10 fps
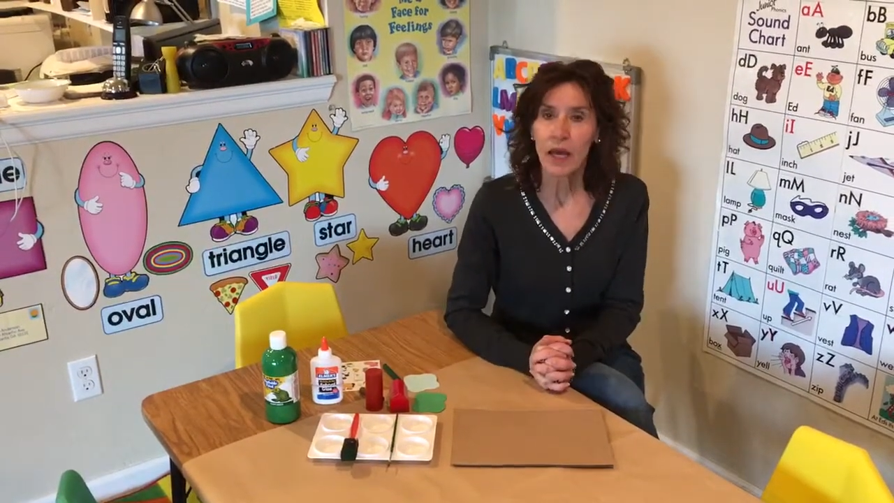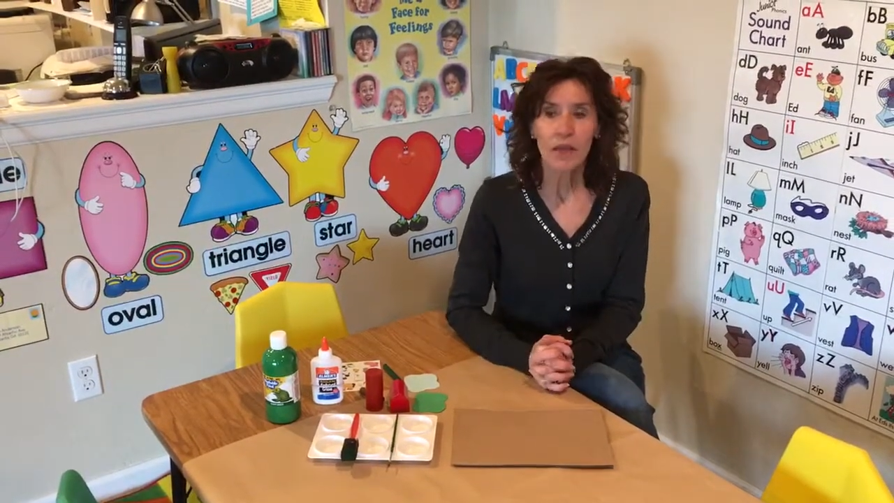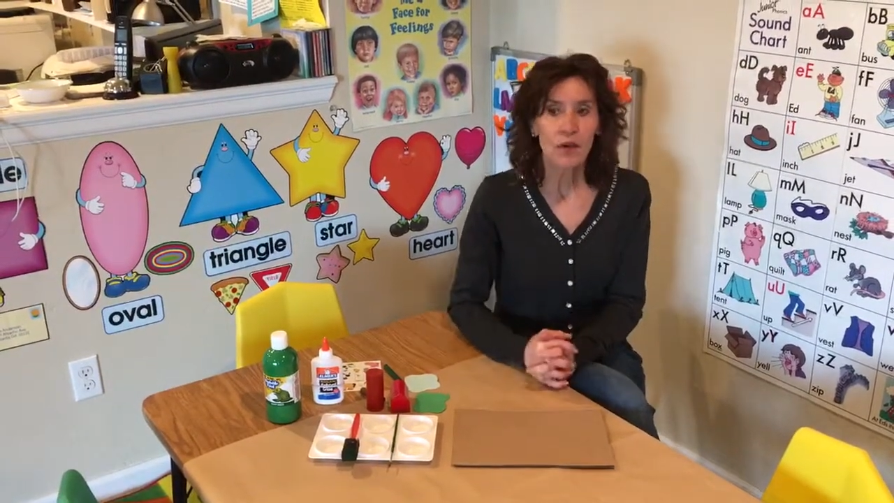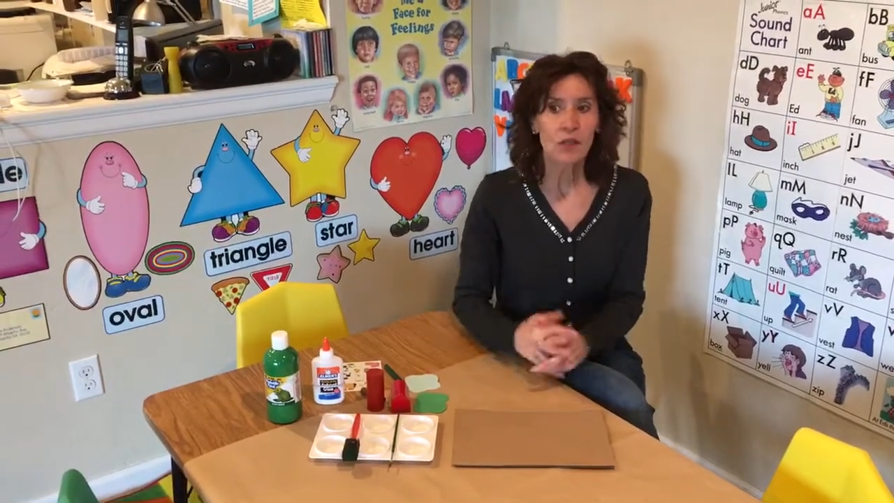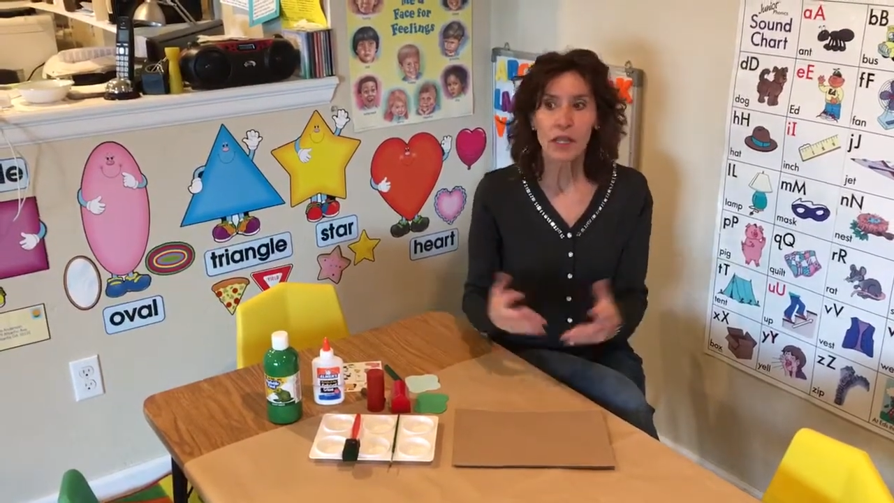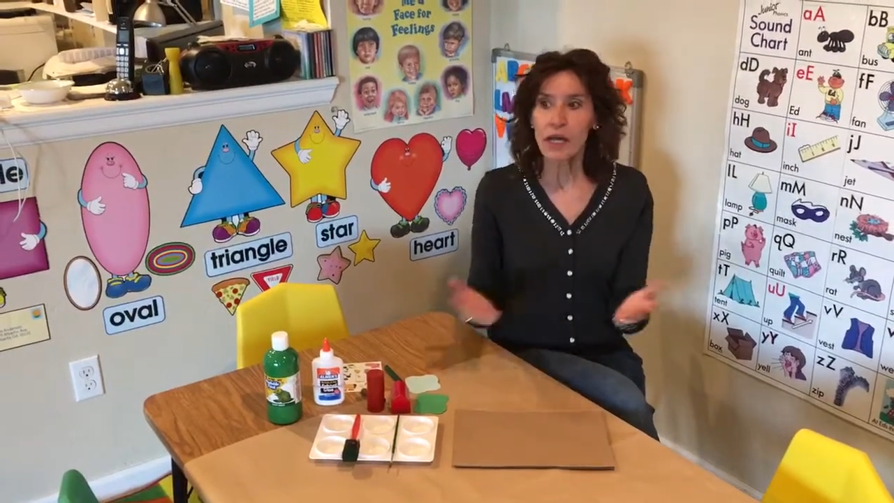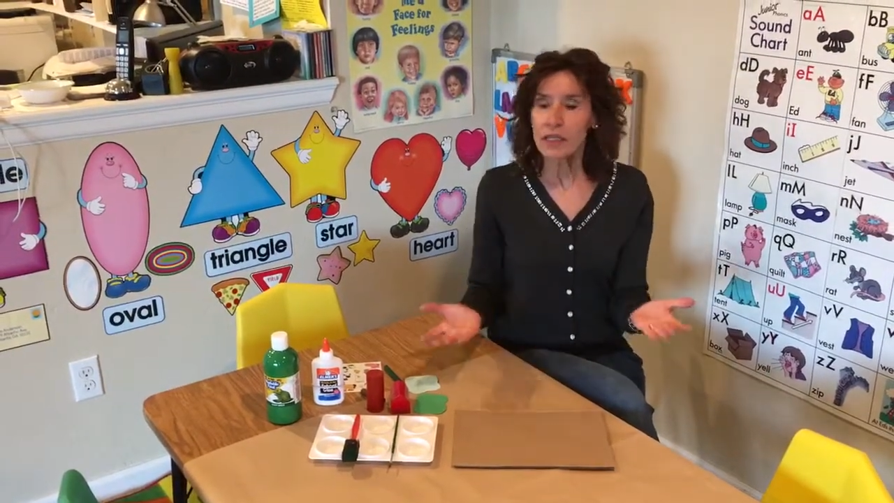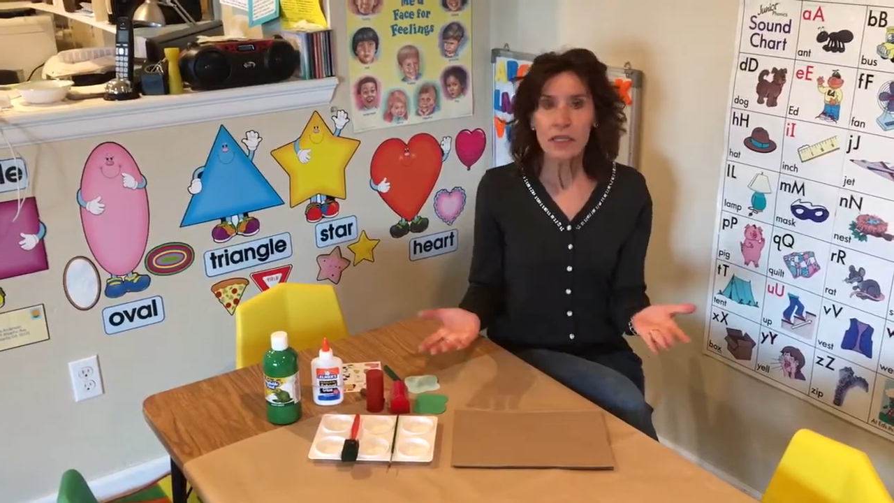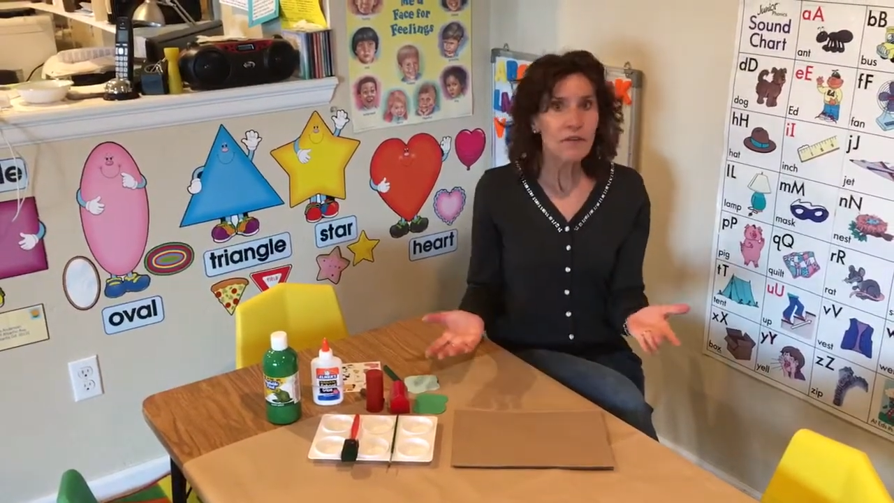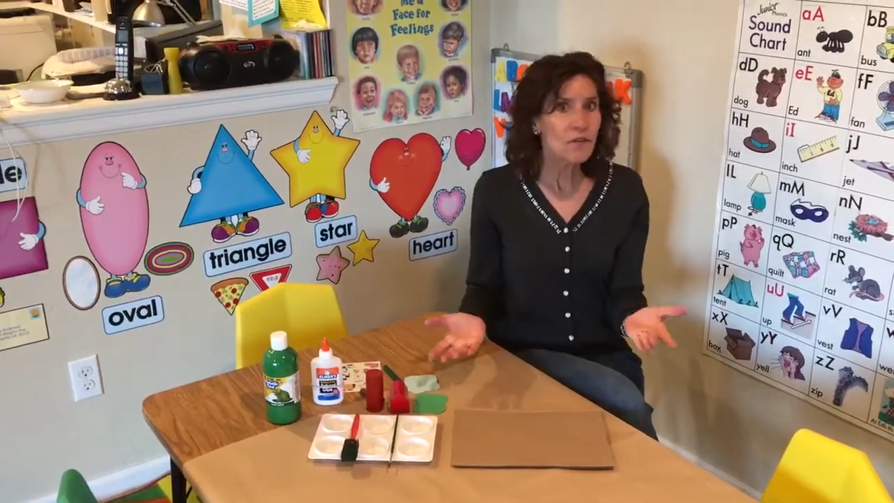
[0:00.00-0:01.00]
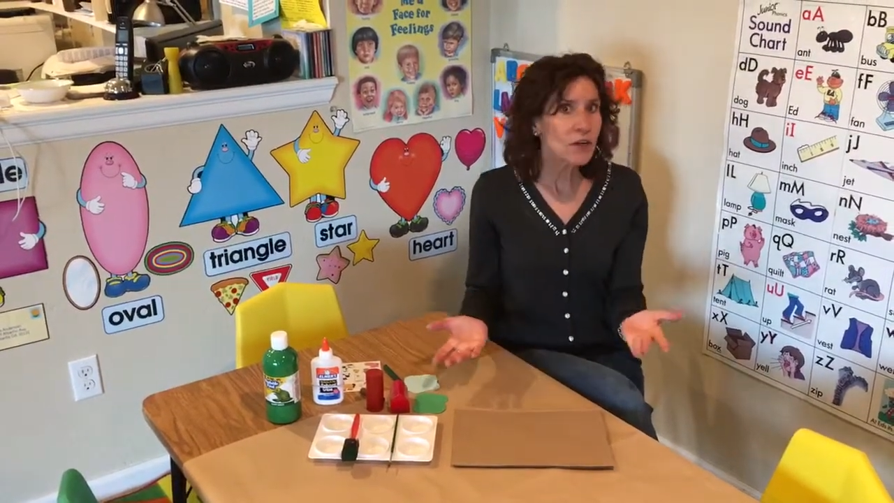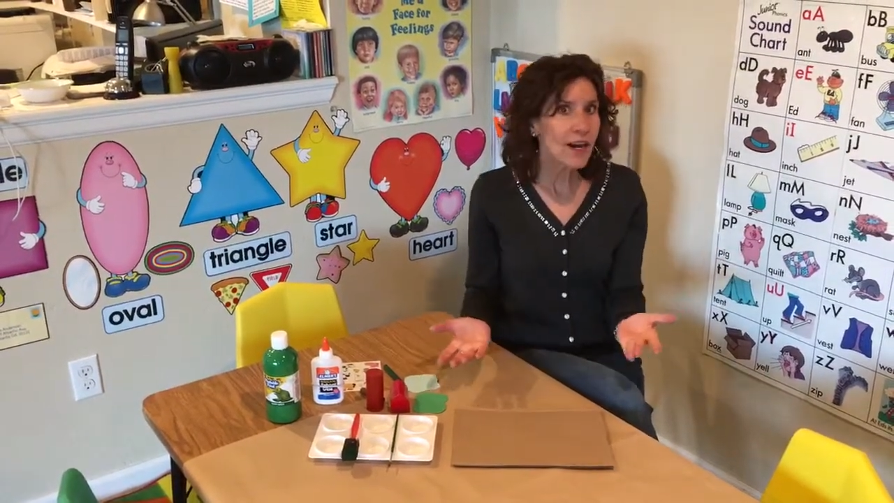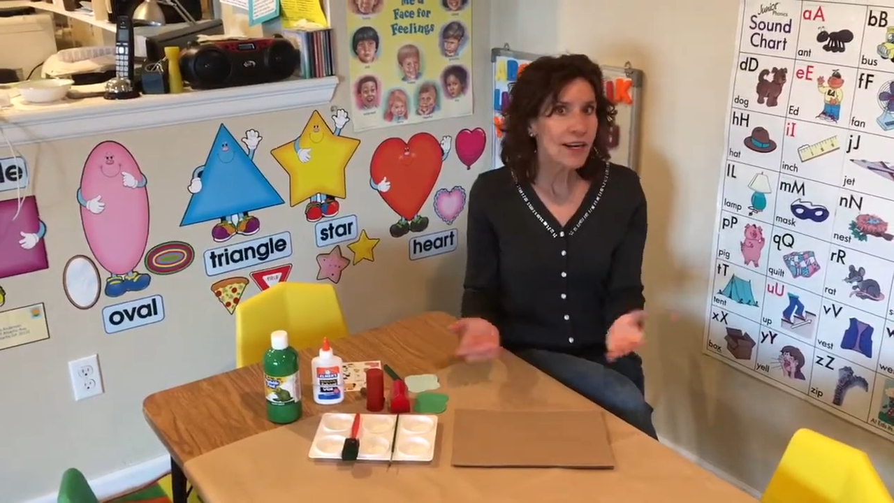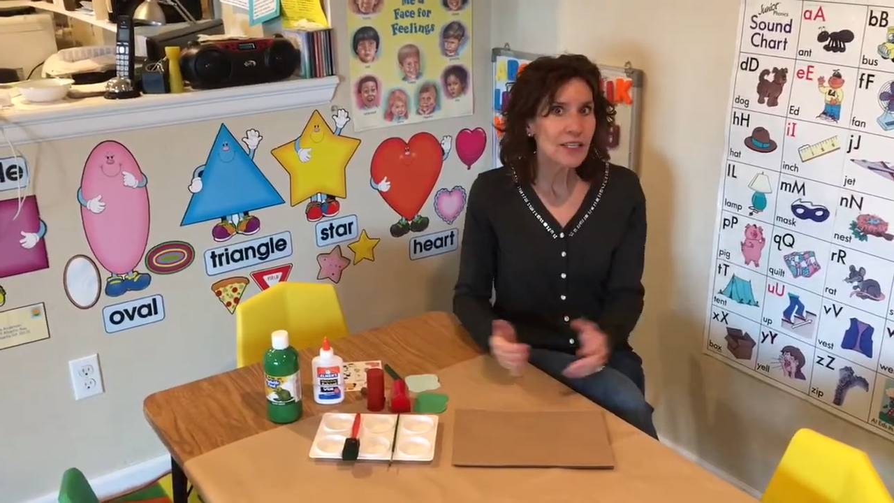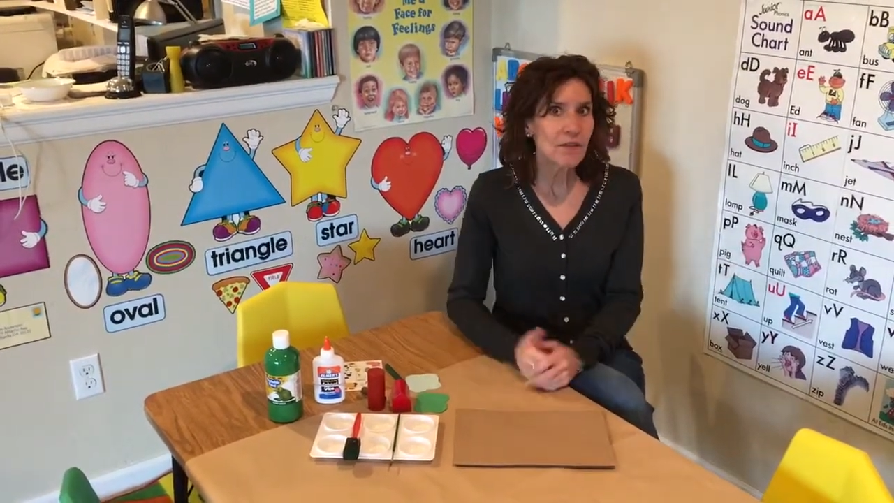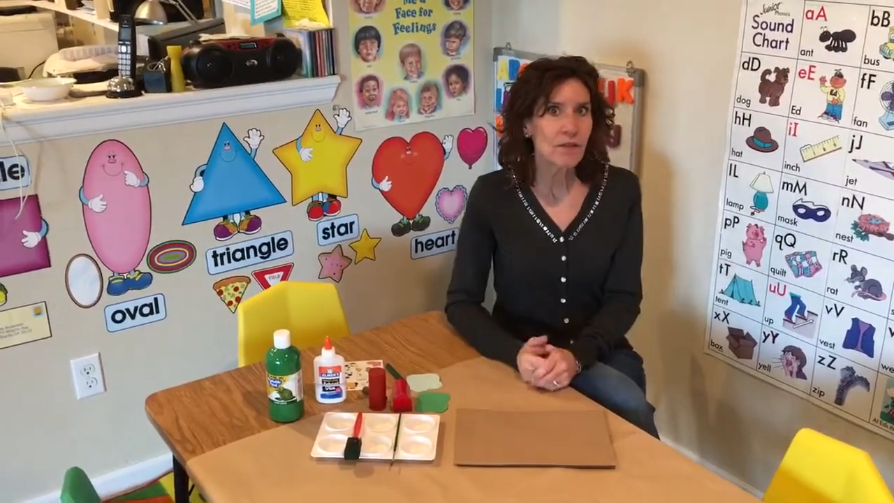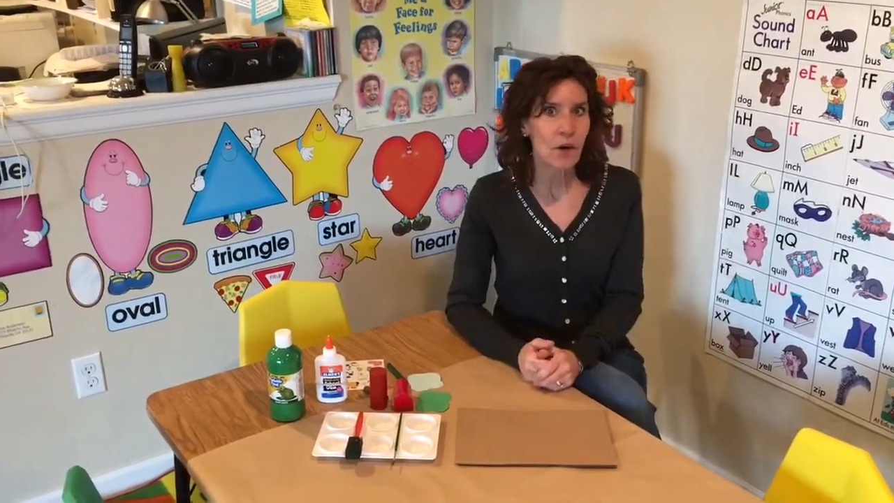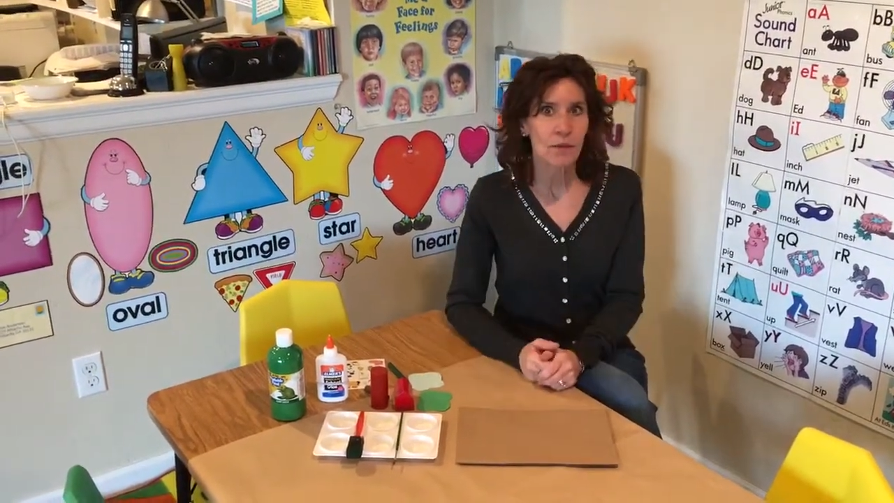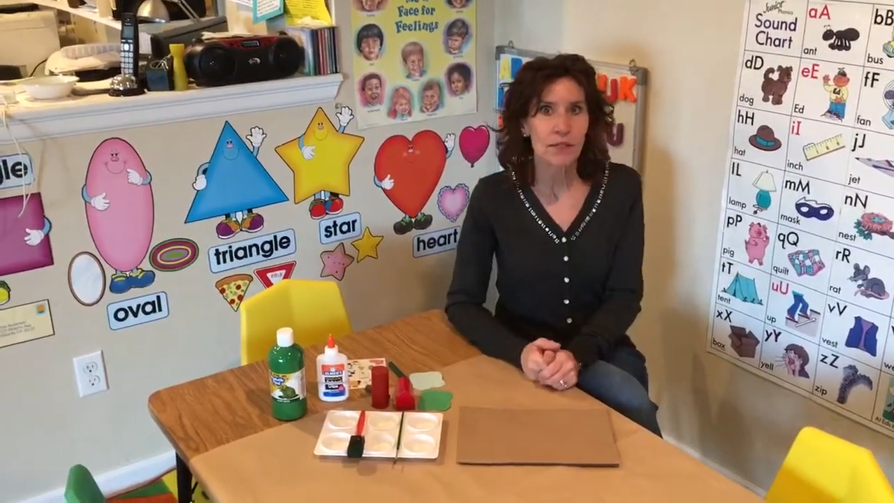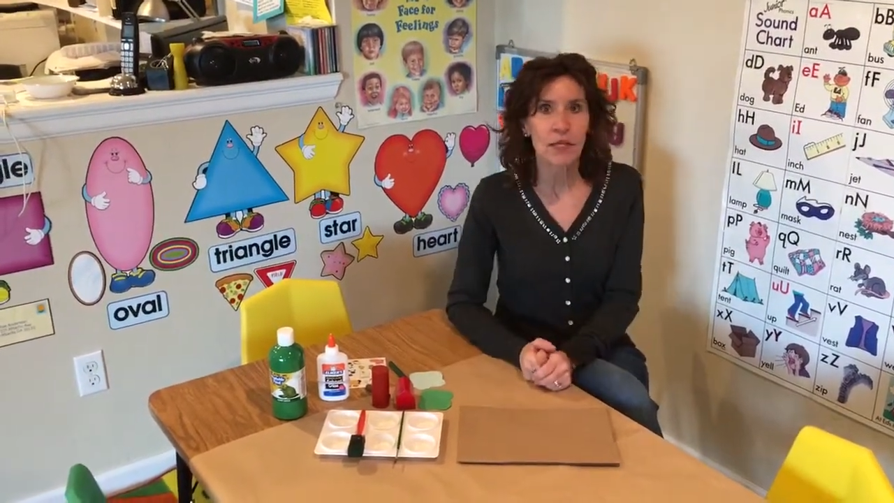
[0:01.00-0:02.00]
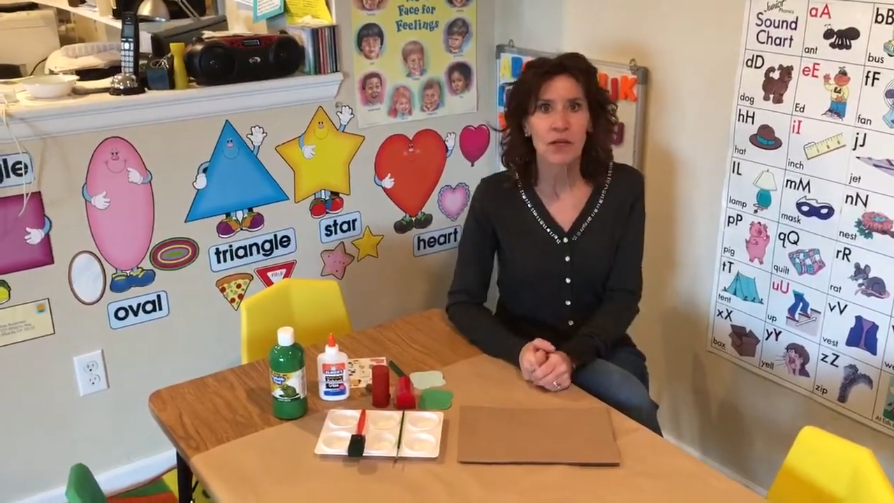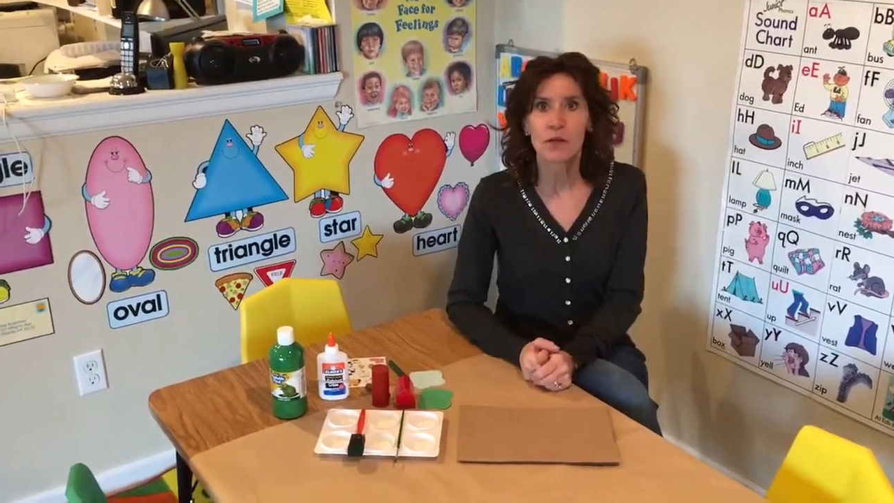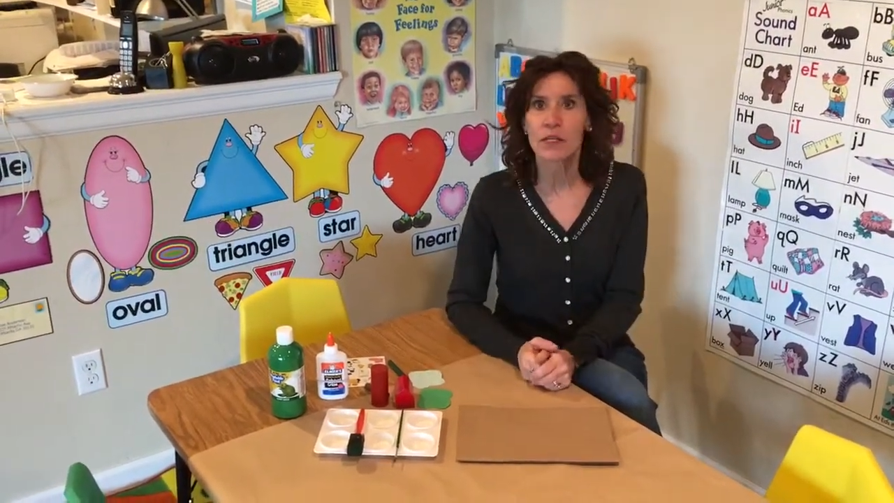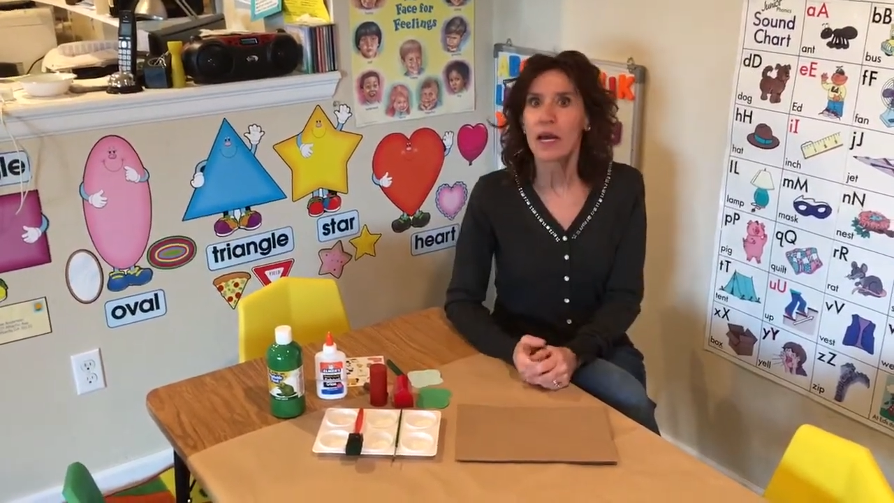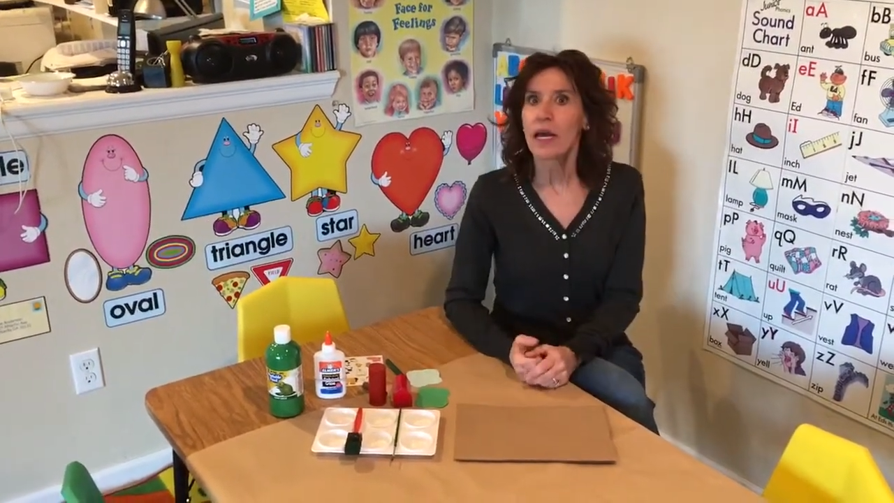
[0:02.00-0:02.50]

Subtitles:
There's lots of different kinds of farms. There's